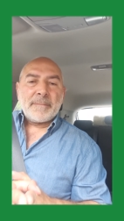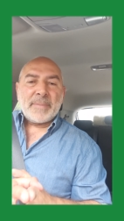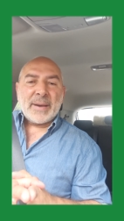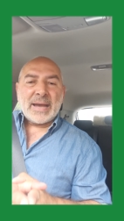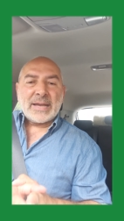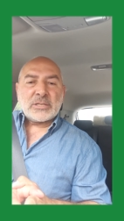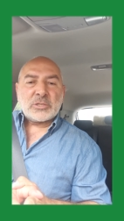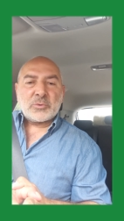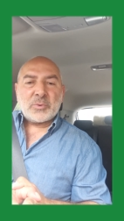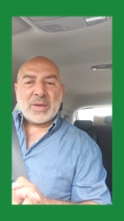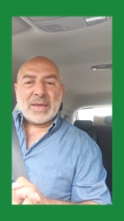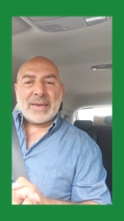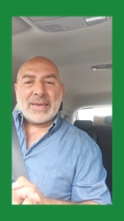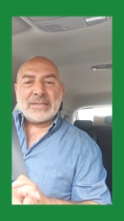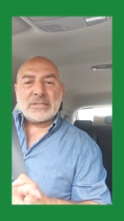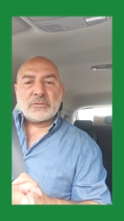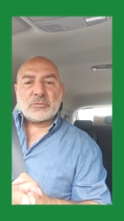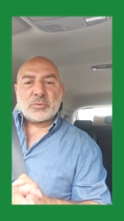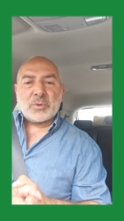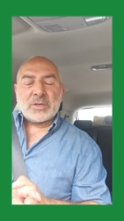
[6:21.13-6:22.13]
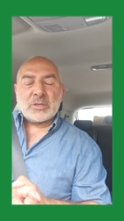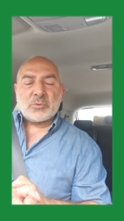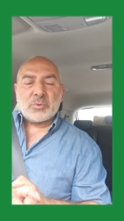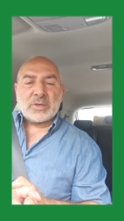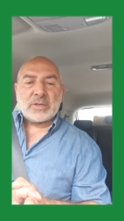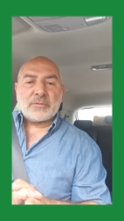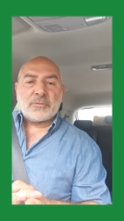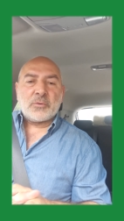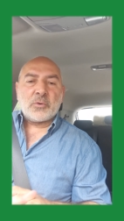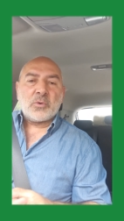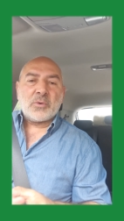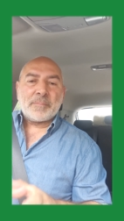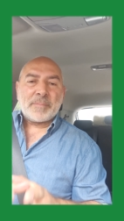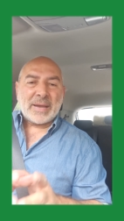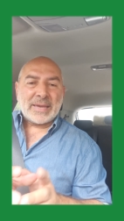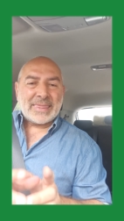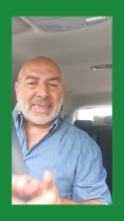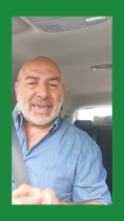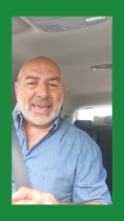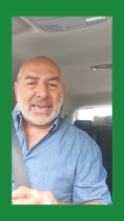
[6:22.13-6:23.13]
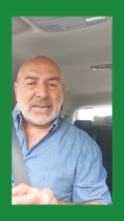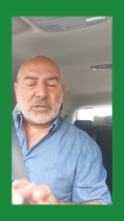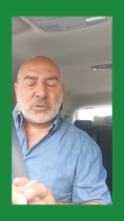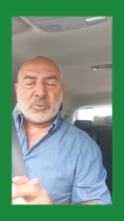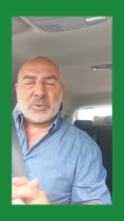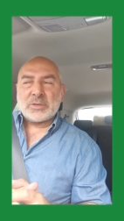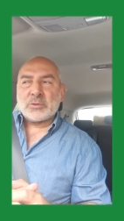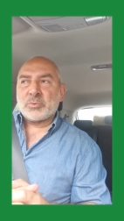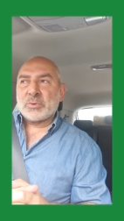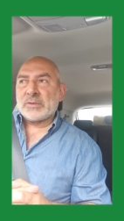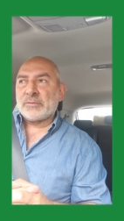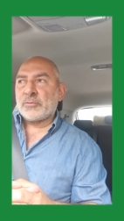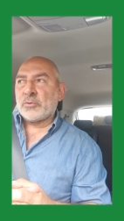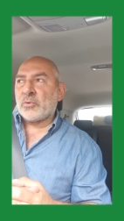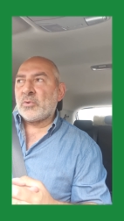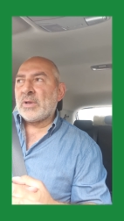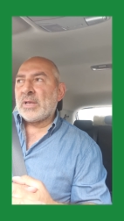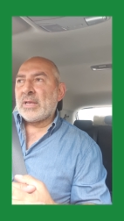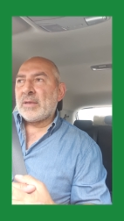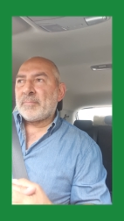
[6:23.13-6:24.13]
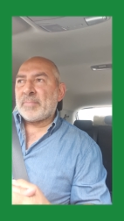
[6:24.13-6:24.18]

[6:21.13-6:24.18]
by end of 2024, by the end of 2024,